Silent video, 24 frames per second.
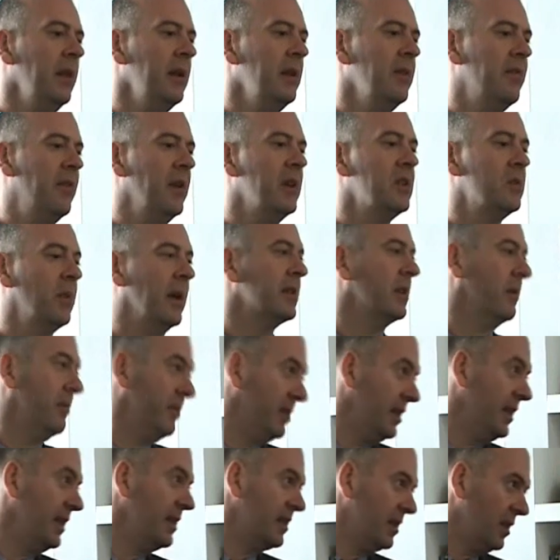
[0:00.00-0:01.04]
In the first way is
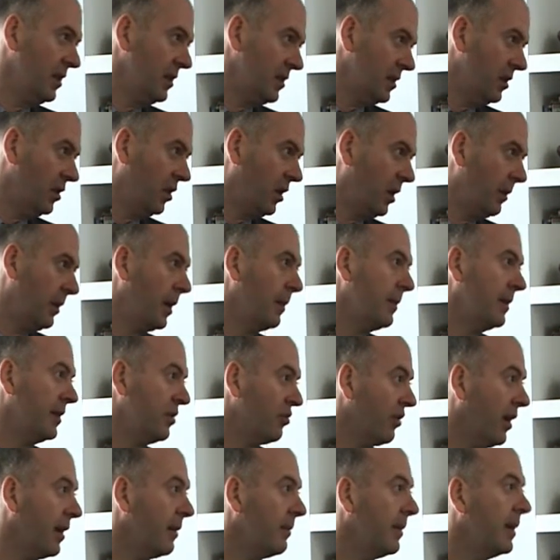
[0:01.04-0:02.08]
obviously to look at becoming
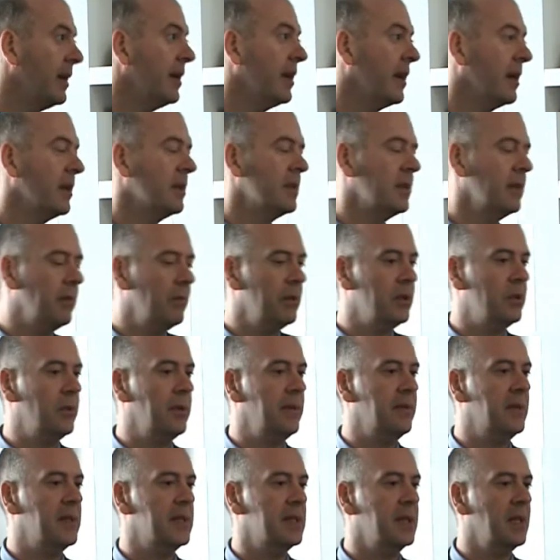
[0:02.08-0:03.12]
a trained mediator, which
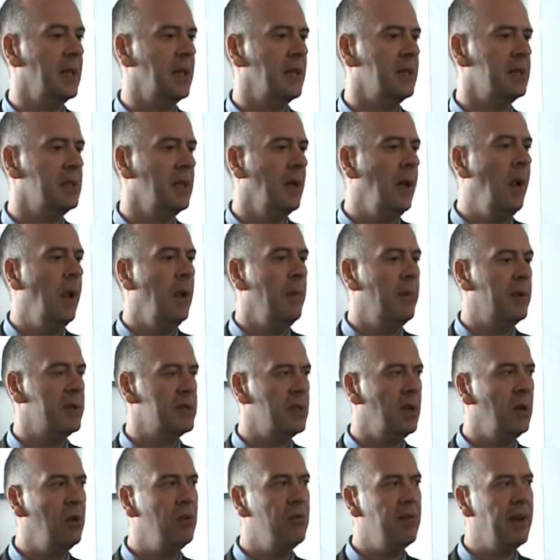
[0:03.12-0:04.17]
we've discussed.
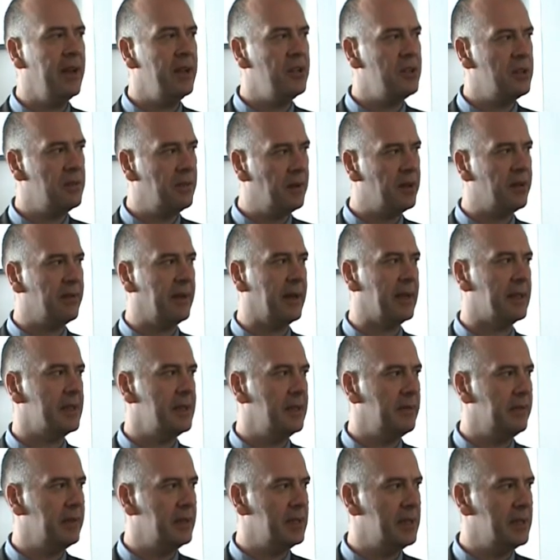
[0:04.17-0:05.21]
There's a whole range of other
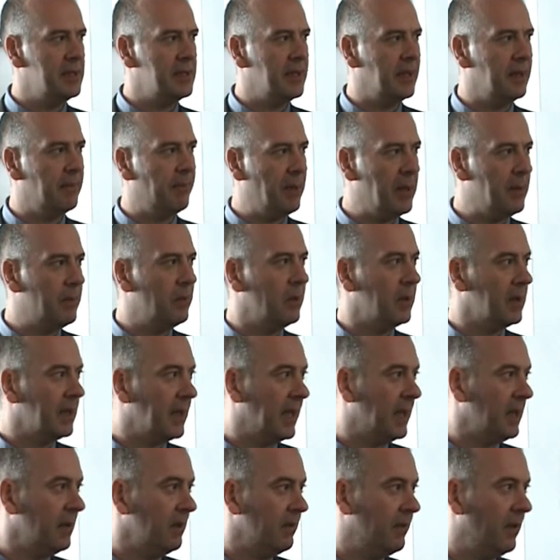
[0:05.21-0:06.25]
activities that people
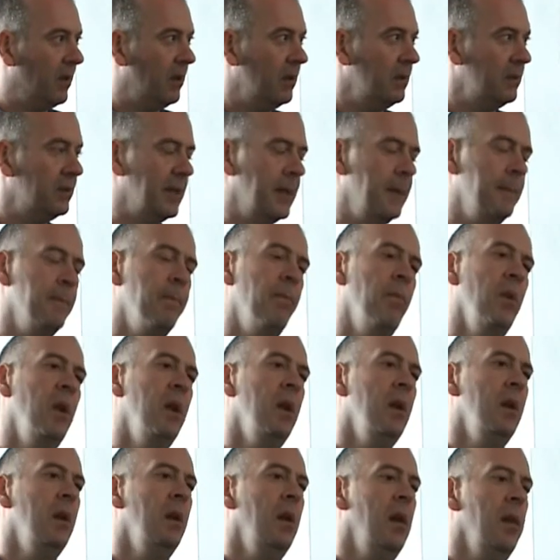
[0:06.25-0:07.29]
can get involved in.
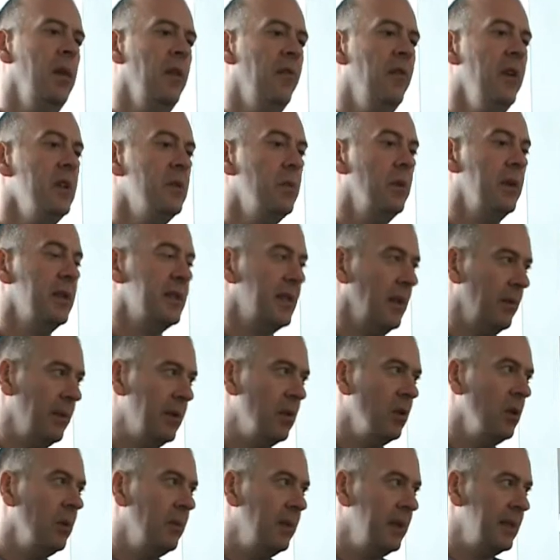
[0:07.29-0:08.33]
The first one is that
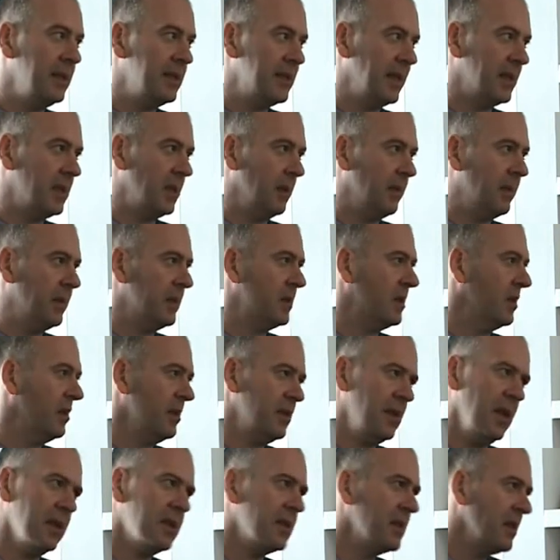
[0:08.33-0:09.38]
we normally set up a
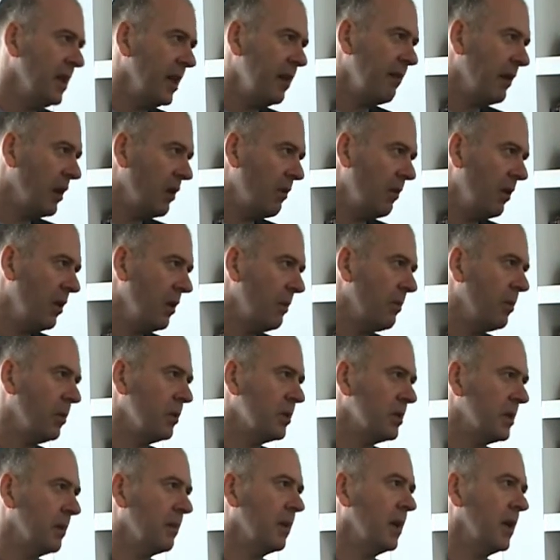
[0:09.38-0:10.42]
steering group
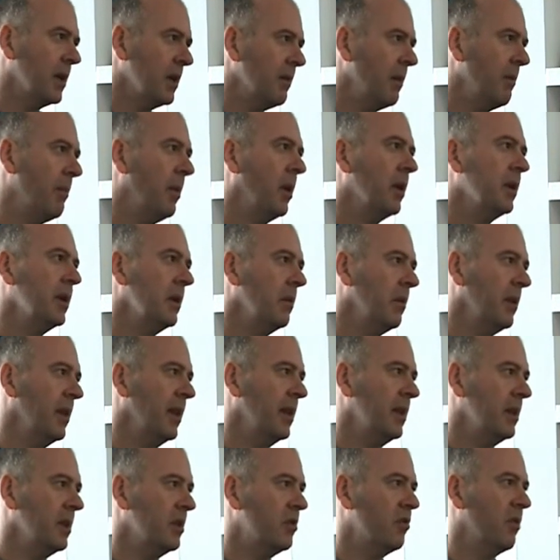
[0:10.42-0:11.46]
or some kind of a body
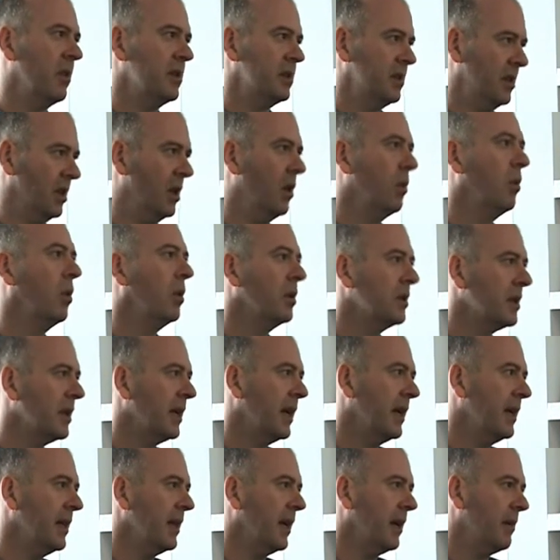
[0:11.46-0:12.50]
within the trust to
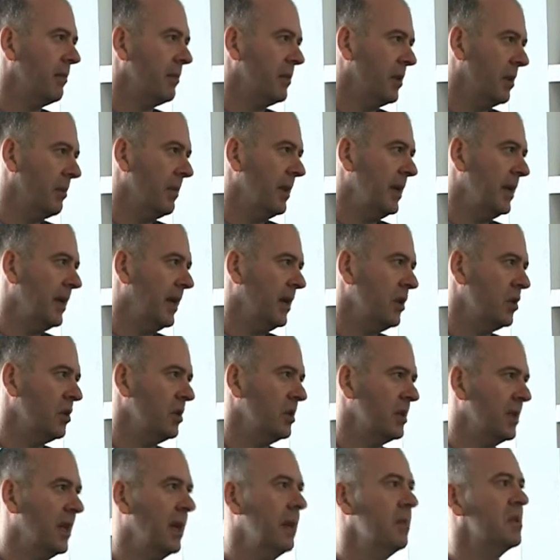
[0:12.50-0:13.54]
coordinate the
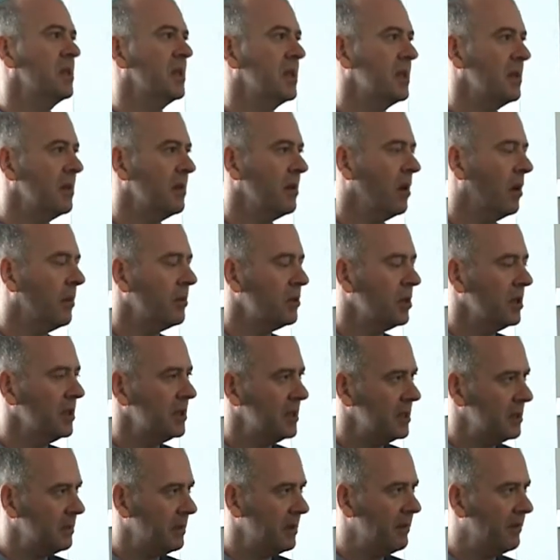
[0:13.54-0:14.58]
mediation scheme, so there's an
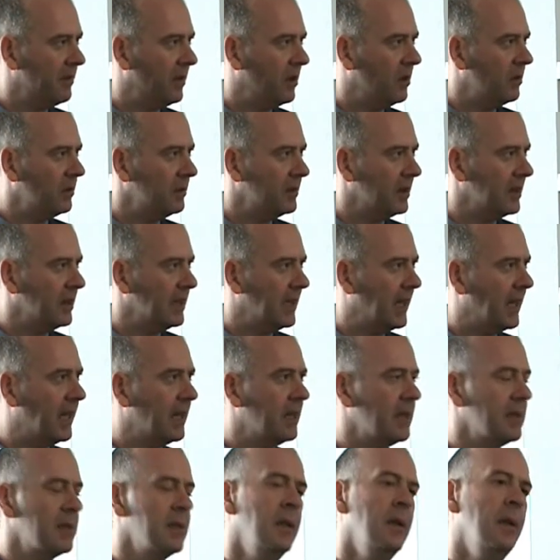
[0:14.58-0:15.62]
opportunity to be involved in
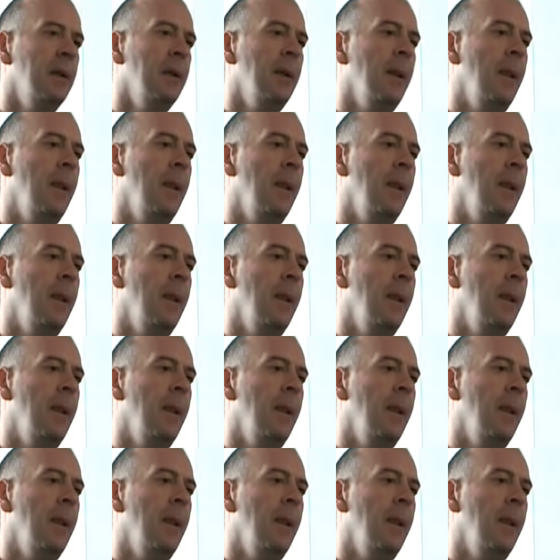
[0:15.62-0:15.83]
that.